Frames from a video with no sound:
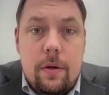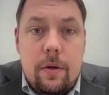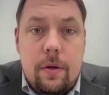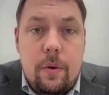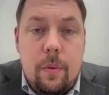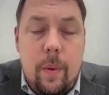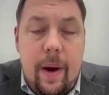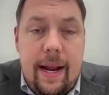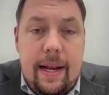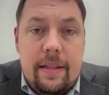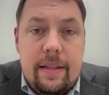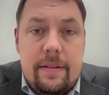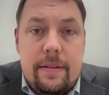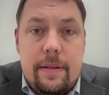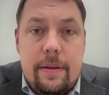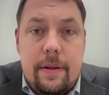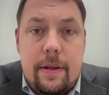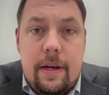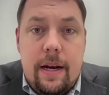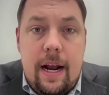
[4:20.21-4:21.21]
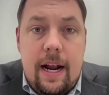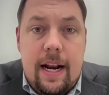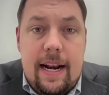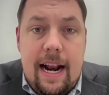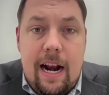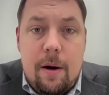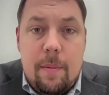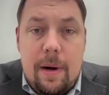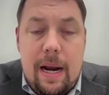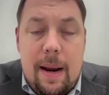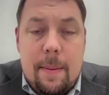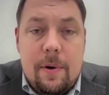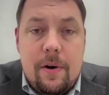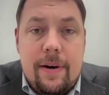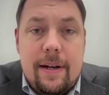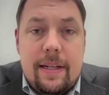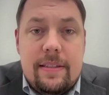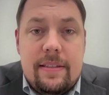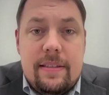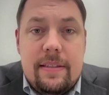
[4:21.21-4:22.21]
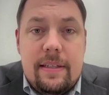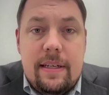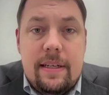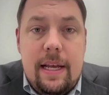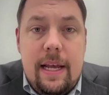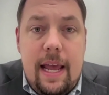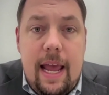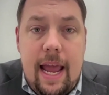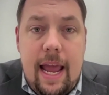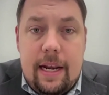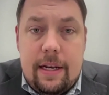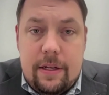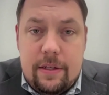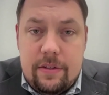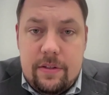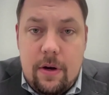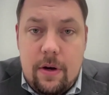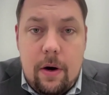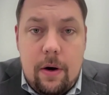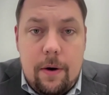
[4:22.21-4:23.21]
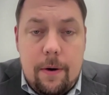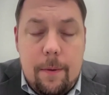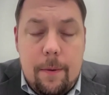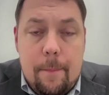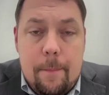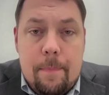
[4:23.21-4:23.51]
Kuwait, the United Arab Emirates, and Qatar.